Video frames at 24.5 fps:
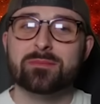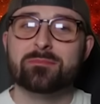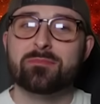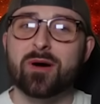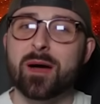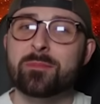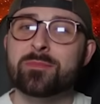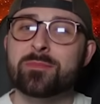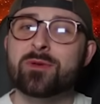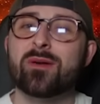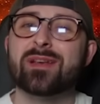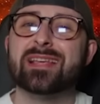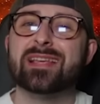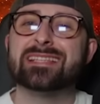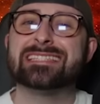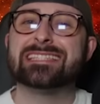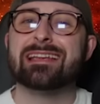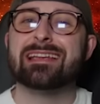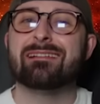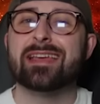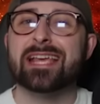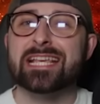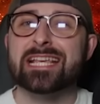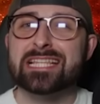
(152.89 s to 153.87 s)
but I'm not
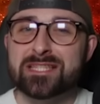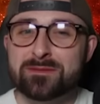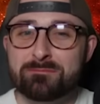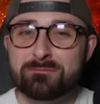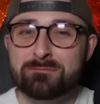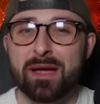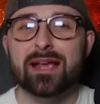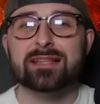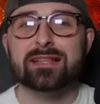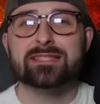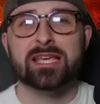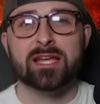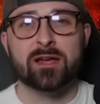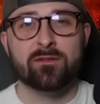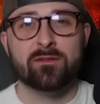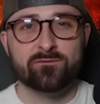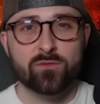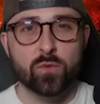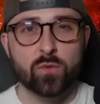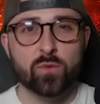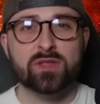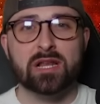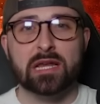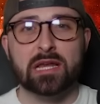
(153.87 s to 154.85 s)
necessarily expecting a
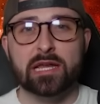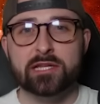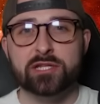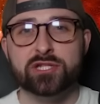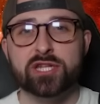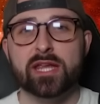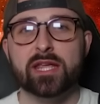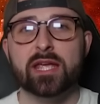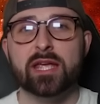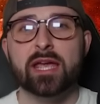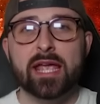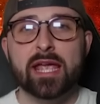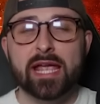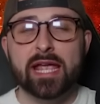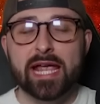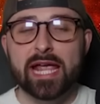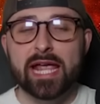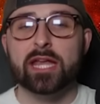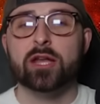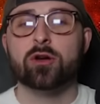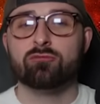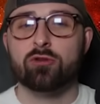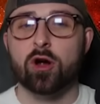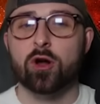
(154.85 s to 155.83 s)
4th clean sheet
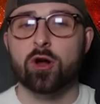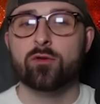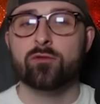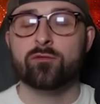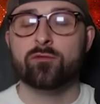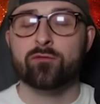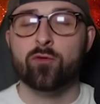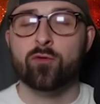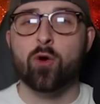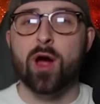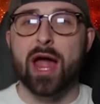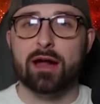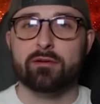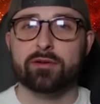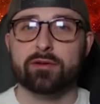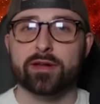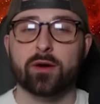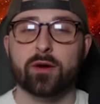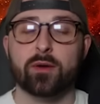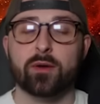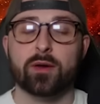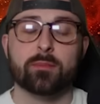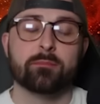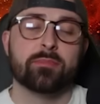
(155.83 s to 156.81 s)
in a row for
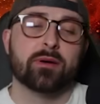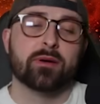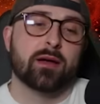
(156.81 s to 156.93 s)
Areola.